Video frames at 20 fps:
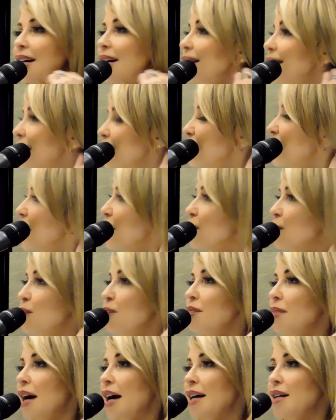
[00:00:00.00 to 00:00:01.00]
Sometimes
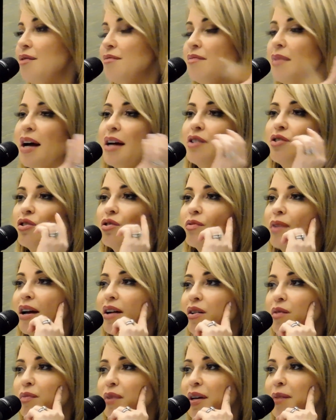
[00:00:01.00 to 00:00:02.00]
I do
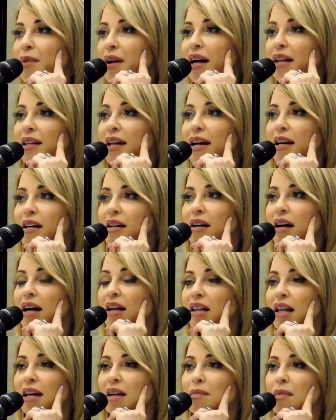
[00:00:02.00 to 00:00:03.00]
randomly, but I
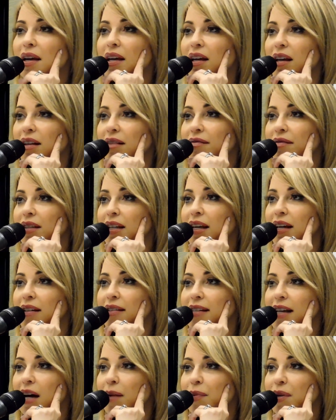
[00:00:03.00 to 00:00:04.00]
like making kids
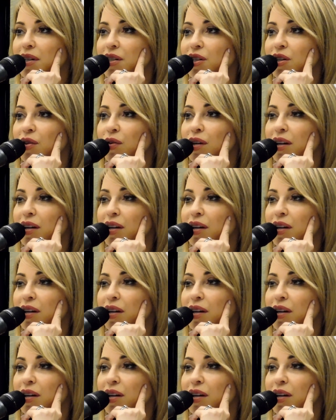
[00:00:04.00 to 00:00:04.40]
happy too.